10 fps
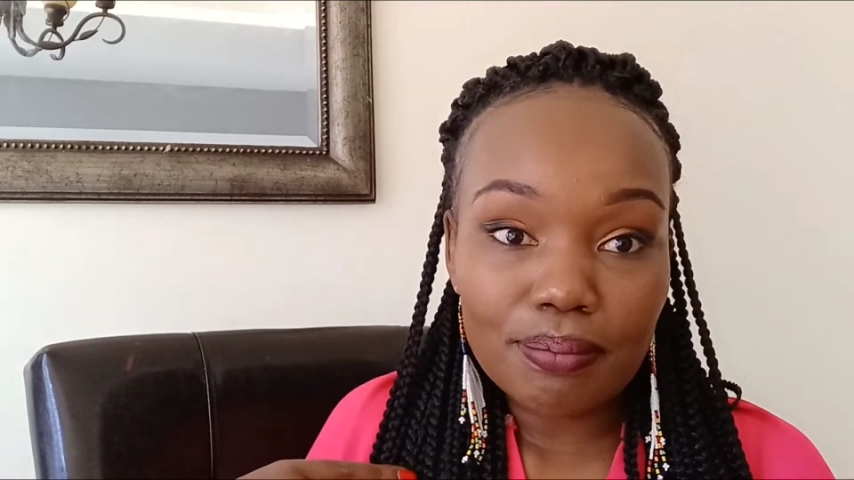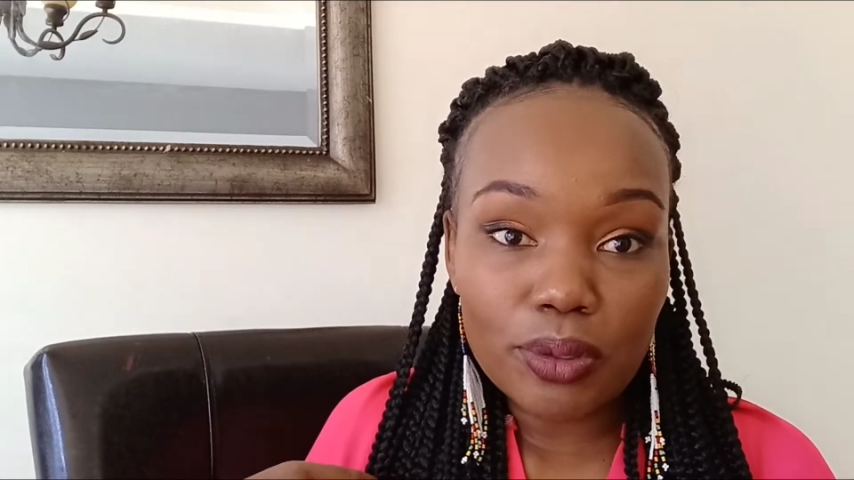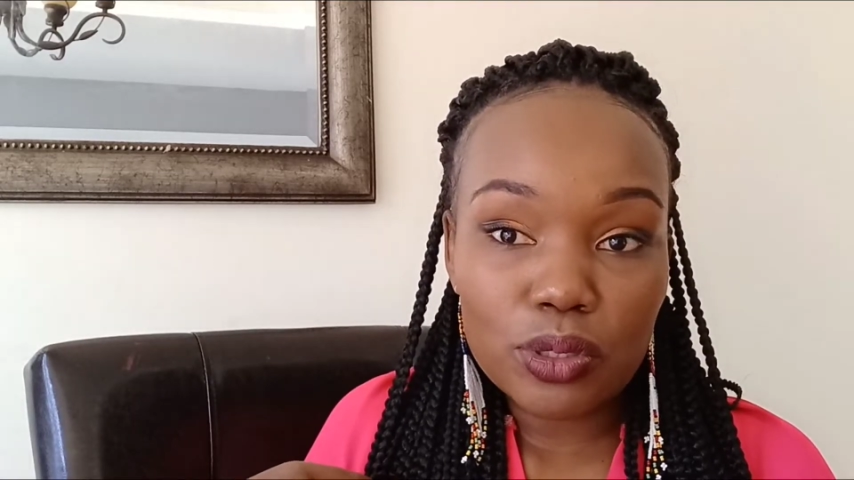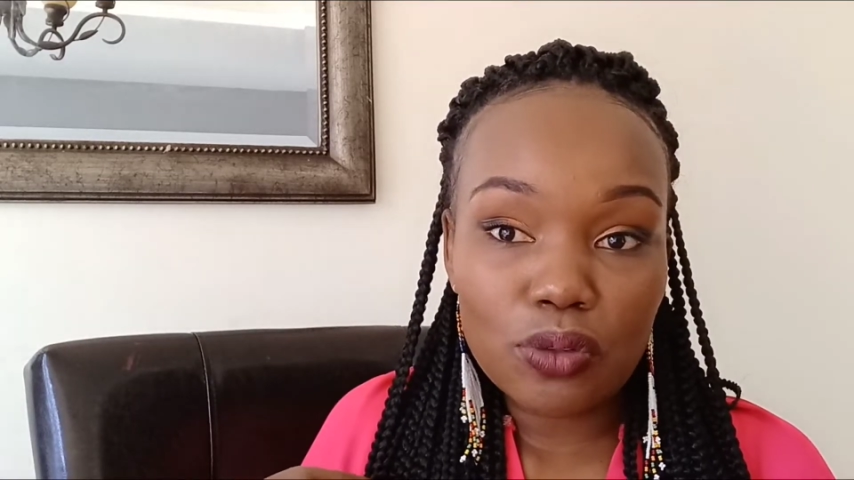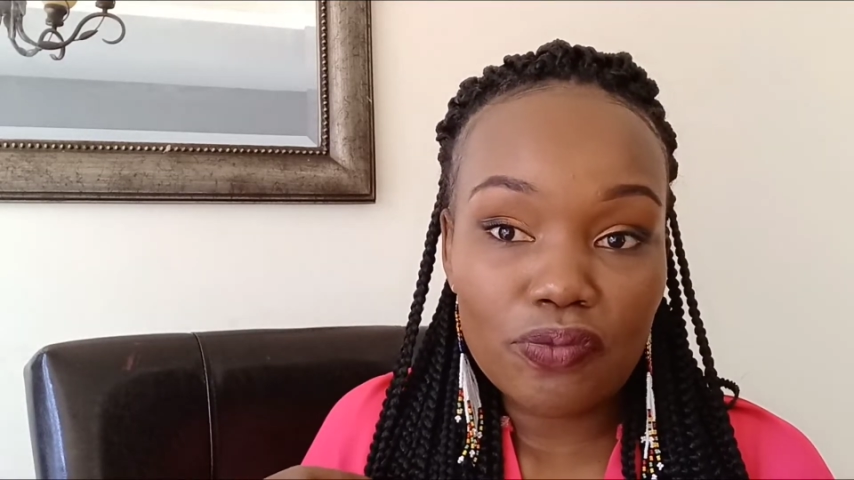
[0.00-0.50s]

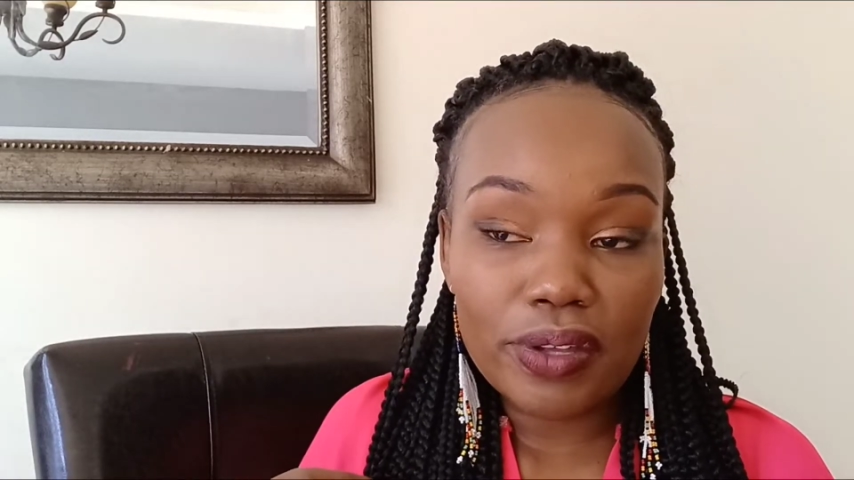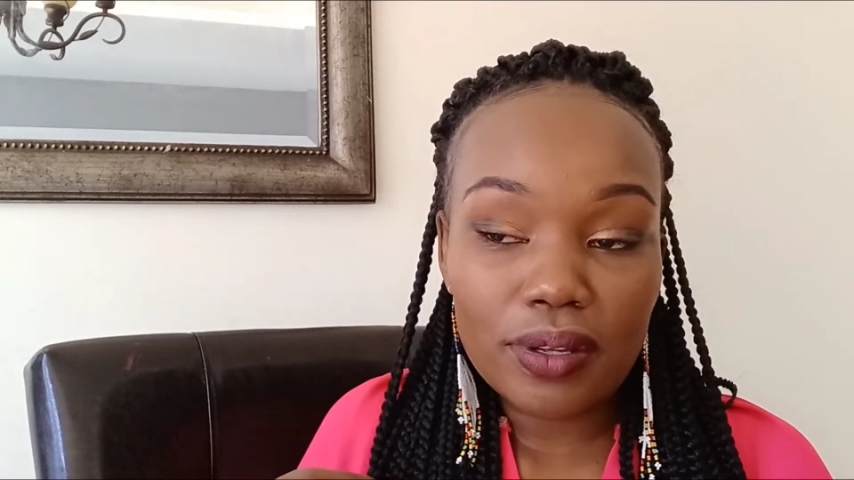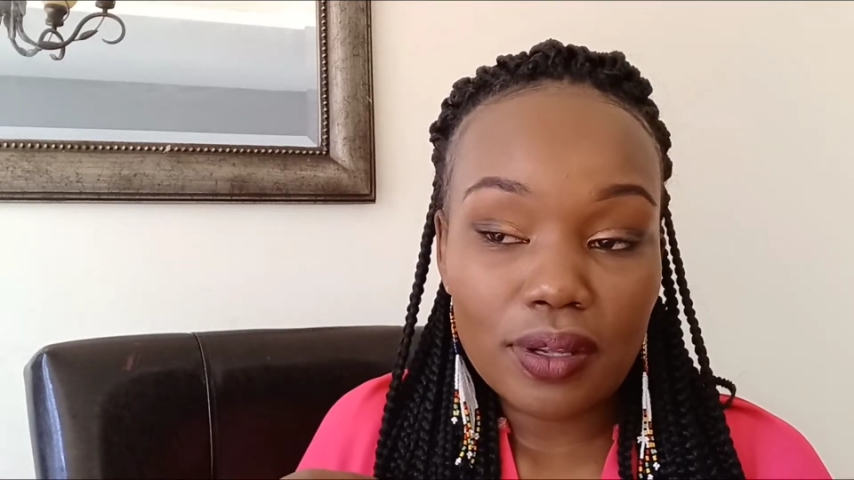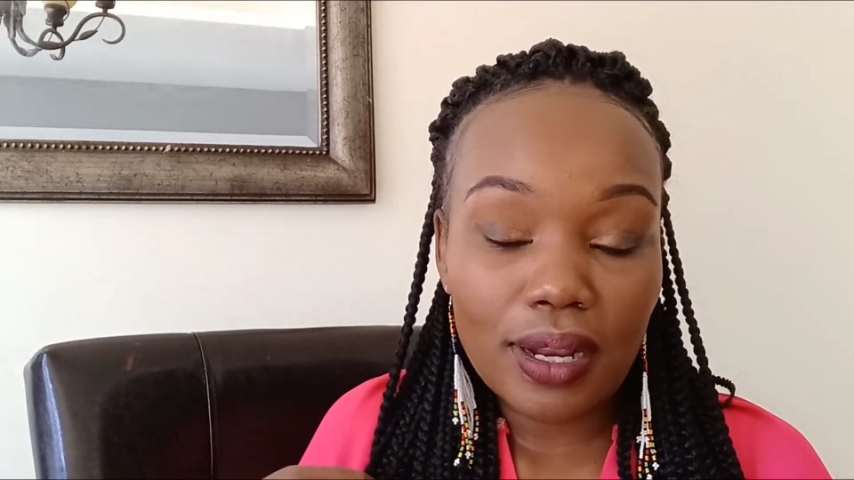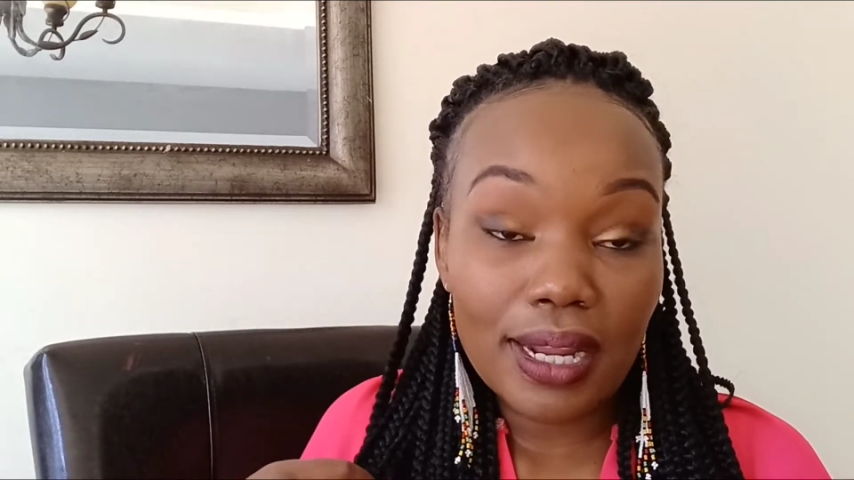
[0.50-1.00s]
Most of
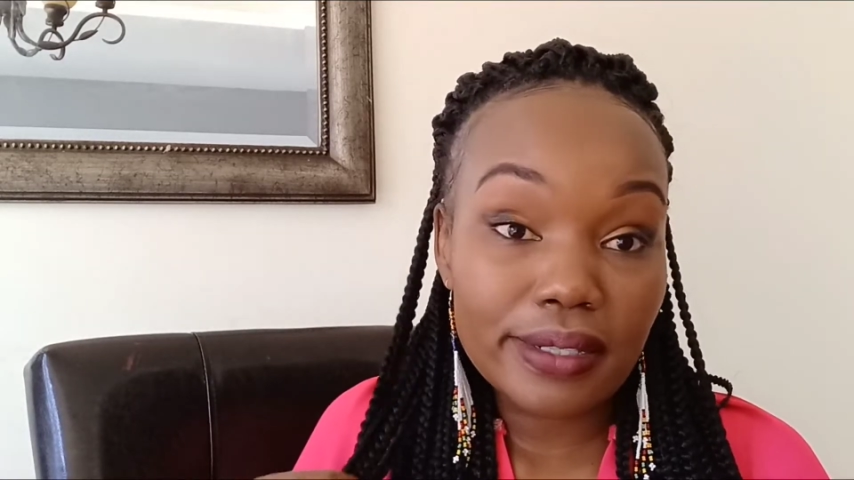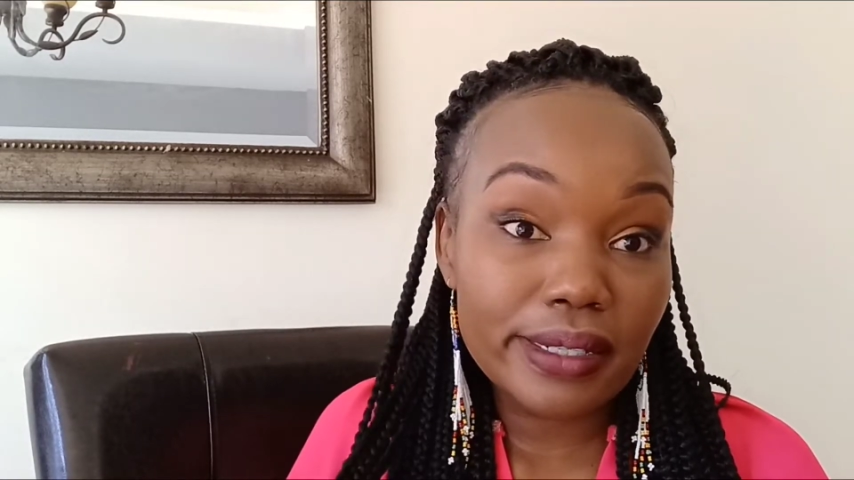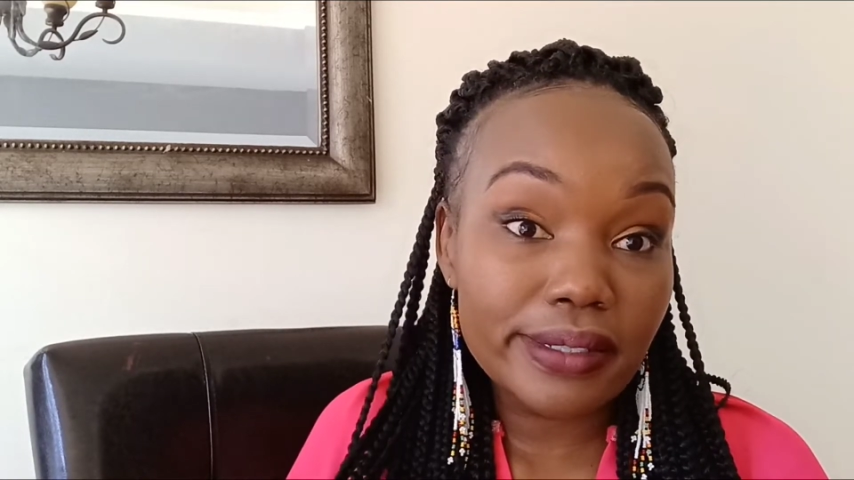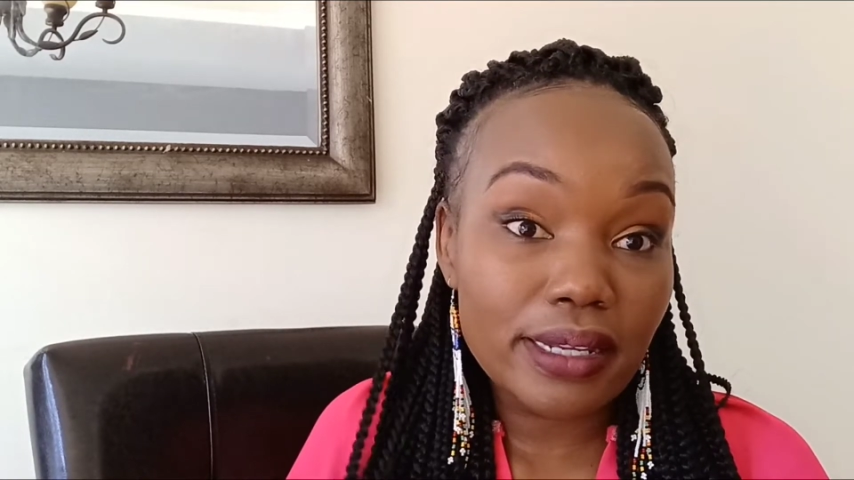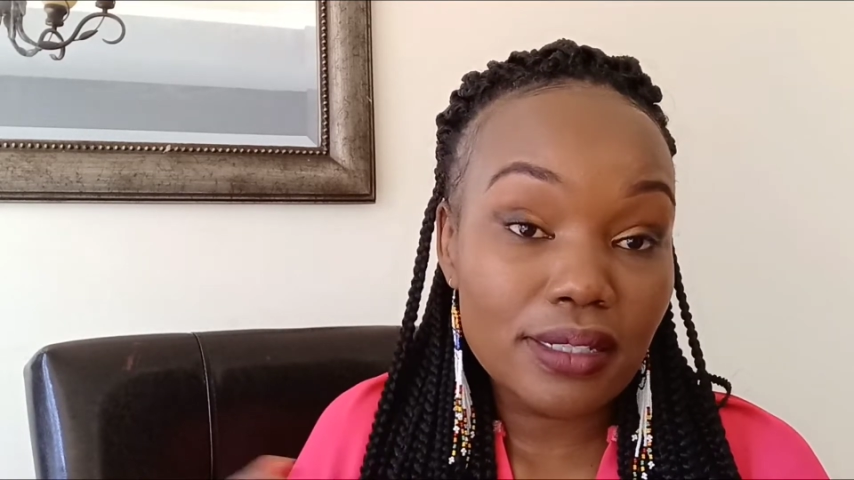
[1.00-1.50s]
the classes are